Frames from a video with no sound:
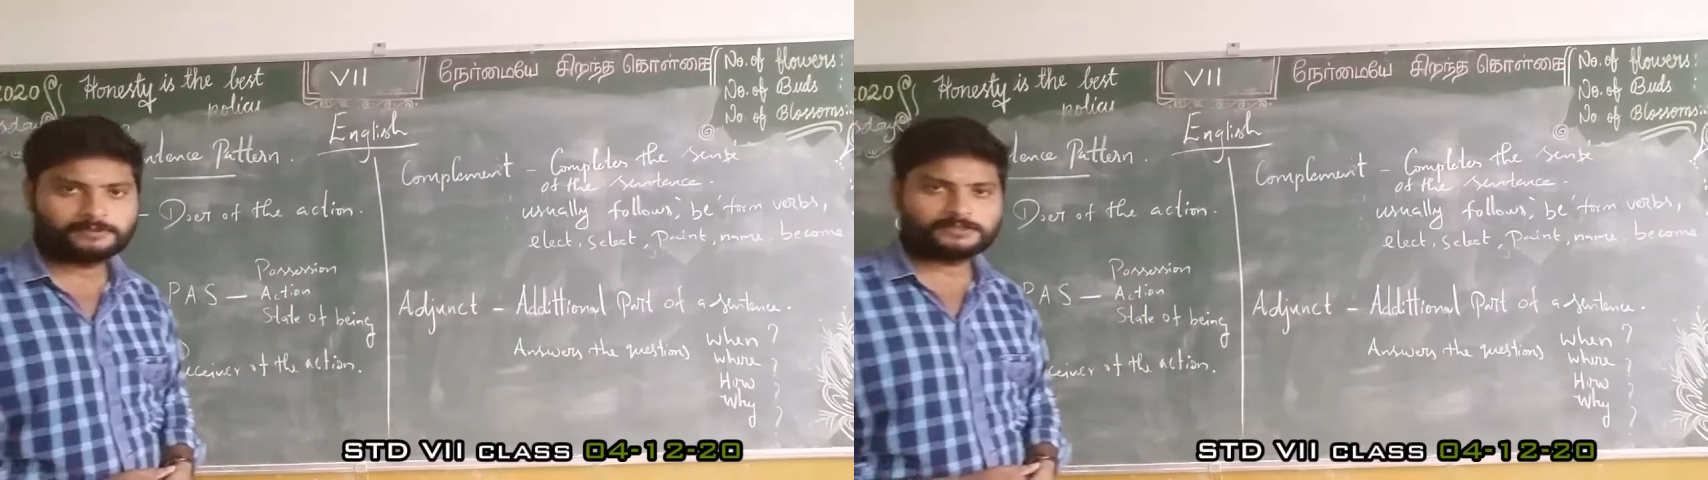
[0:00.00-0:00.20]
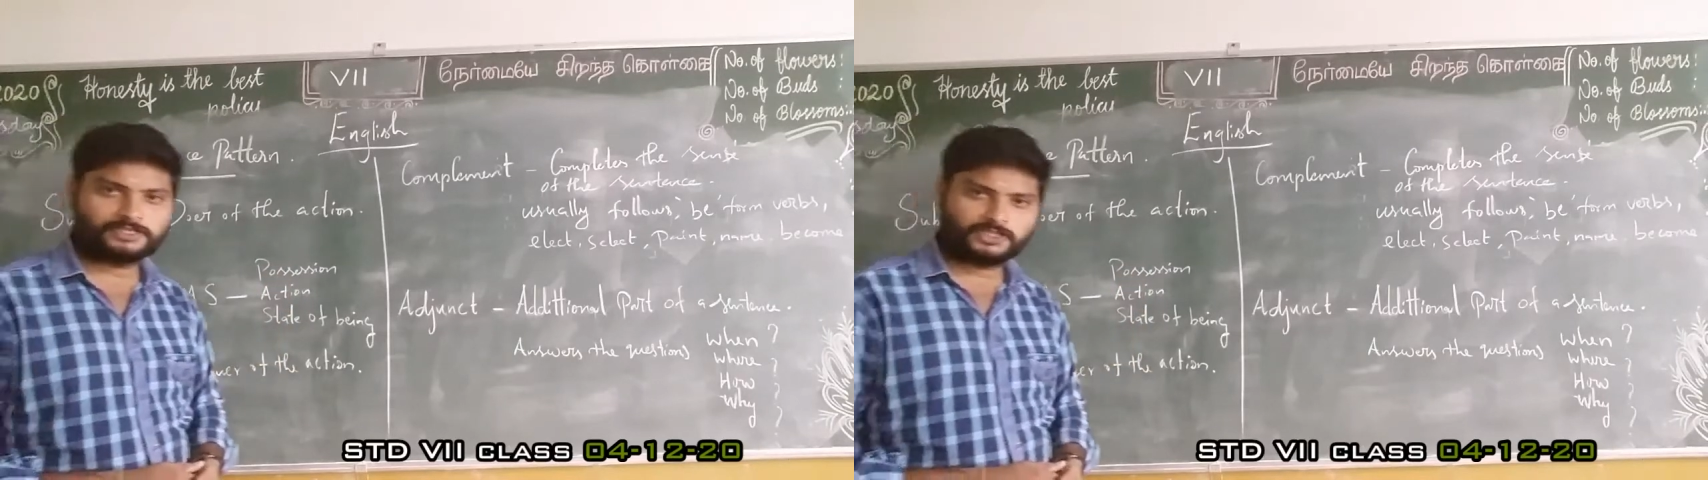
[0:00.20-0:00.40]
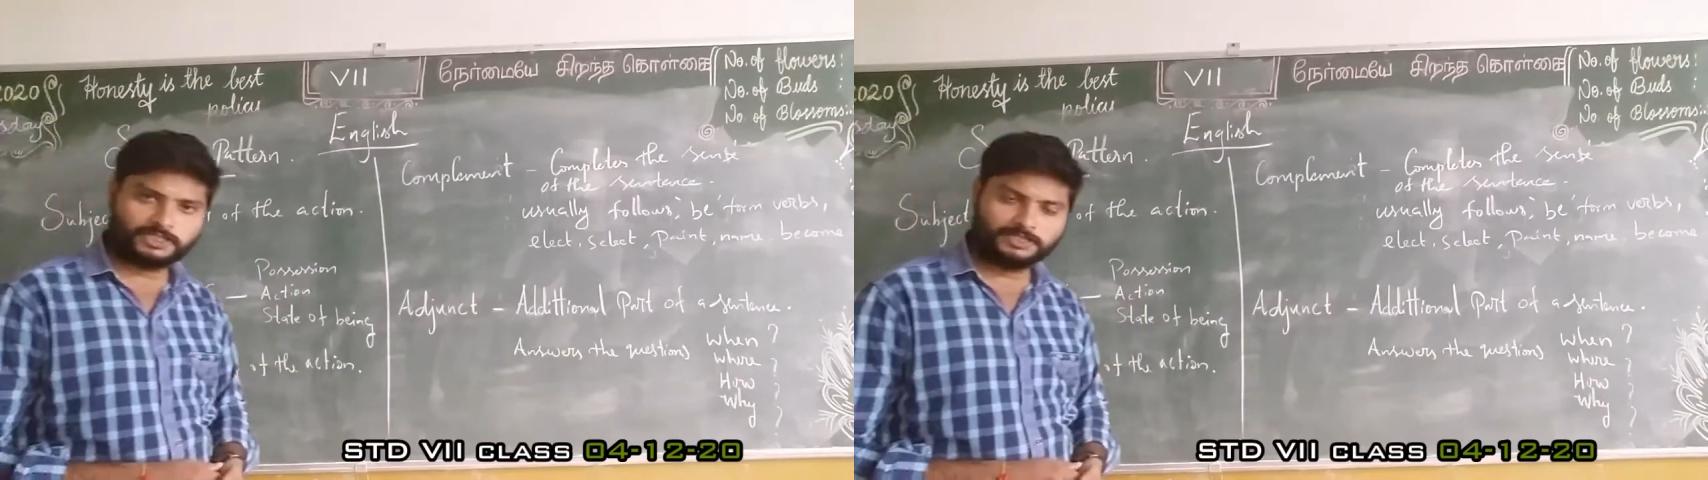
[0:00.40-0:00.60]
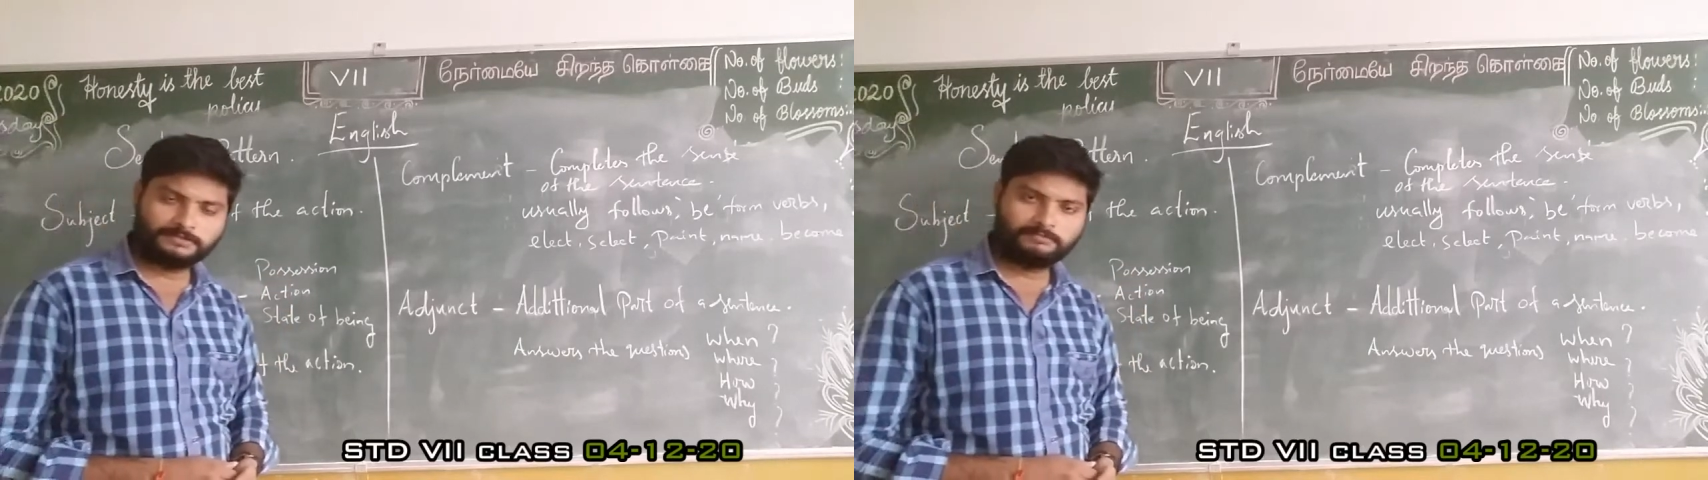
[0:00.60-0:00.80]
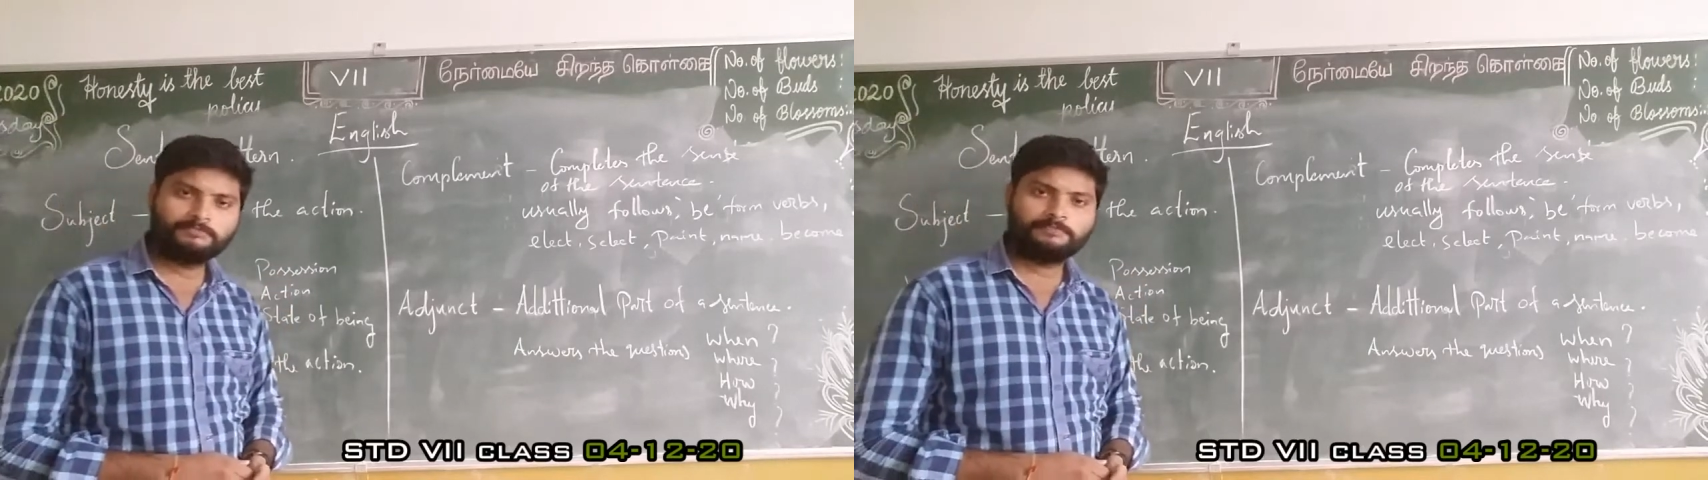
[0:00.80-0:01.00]

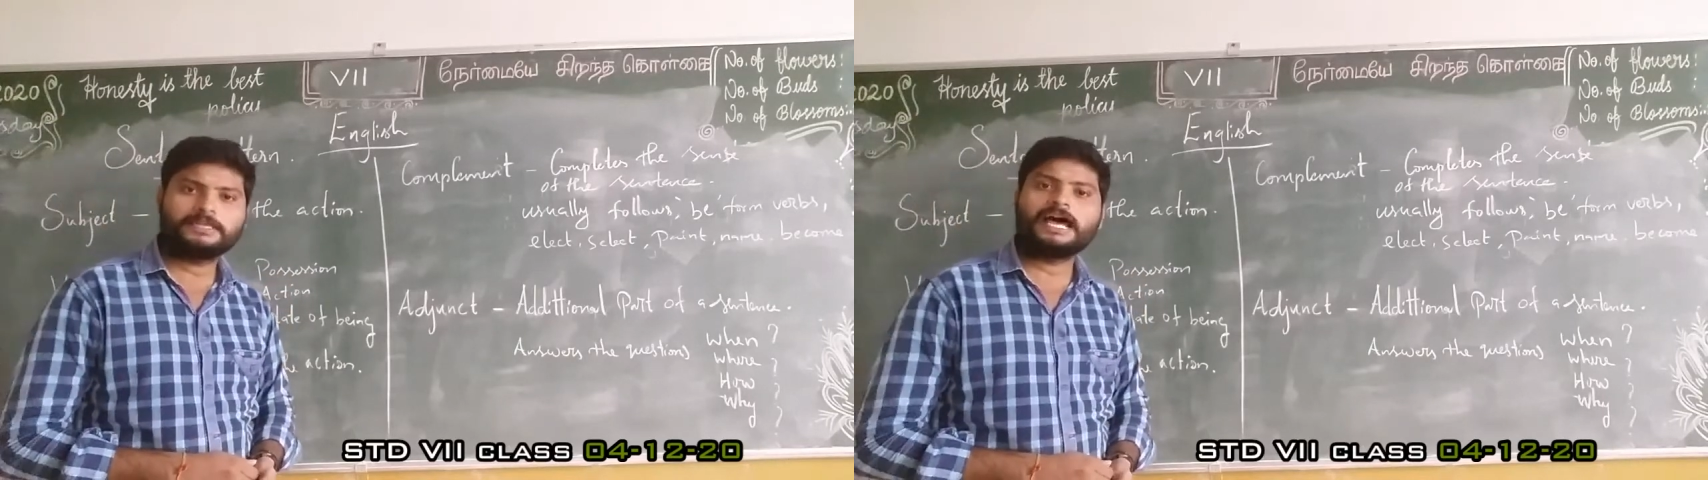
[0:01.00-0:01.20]
possession,